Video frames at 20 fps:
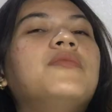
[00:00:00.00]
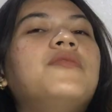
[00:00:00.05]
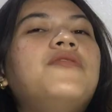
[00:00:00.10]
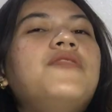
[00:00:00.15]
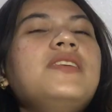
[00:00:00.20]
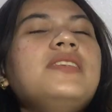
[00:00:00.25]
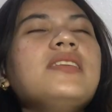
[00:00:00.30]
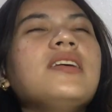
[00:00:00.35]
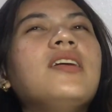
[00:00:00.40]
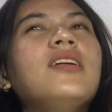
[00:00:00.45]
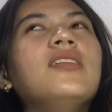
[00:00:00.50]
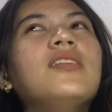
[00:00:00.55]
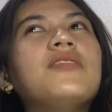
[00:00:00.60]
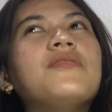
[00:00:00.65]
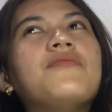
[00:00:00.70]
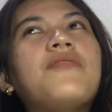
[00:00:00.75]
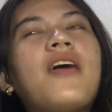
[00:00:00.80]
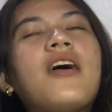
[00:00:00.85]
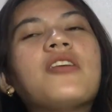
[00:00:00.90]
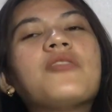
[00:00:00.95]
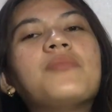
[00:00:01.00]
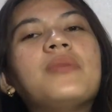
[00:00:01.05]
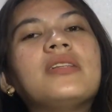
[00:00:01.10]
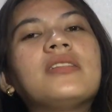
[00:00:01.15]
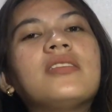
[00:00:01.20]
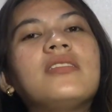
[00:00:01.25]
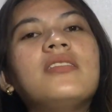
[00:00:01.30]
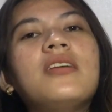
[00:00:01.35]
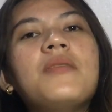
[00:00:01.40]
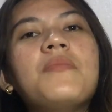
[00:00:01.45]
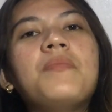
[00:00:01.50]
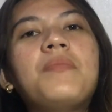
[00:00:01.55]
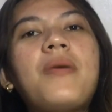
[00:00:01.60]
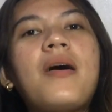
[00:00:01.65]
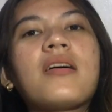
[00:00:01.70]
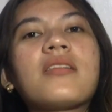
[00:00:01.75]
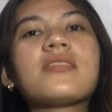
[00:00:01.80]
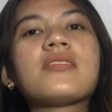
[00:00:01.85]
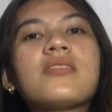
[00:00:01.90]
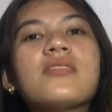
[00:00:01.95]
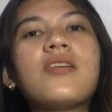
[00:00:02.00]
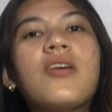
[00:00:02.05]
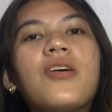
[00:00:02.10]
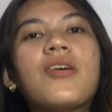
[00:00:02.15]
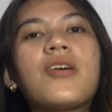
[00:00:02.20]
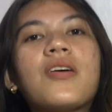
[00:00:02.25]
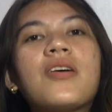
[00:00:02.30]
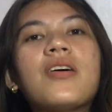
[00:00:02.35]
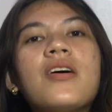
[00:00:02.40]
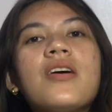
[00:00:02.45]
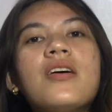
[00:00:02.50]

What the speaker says: Physical environmental impacts are